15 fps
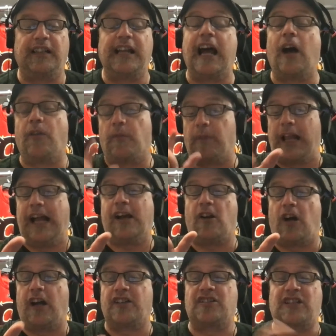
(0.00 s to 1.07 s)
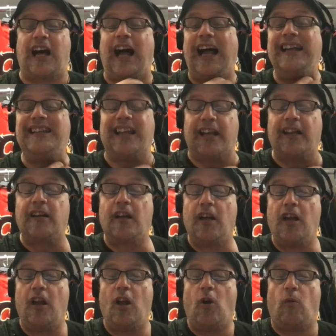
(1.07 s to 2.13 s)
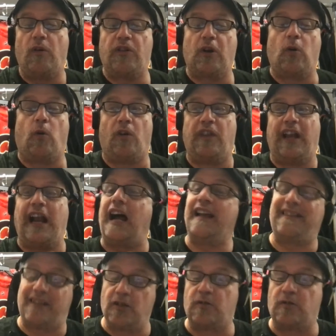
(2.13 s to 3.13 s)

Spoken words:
Now the Blackhawks tied it with a goal that I do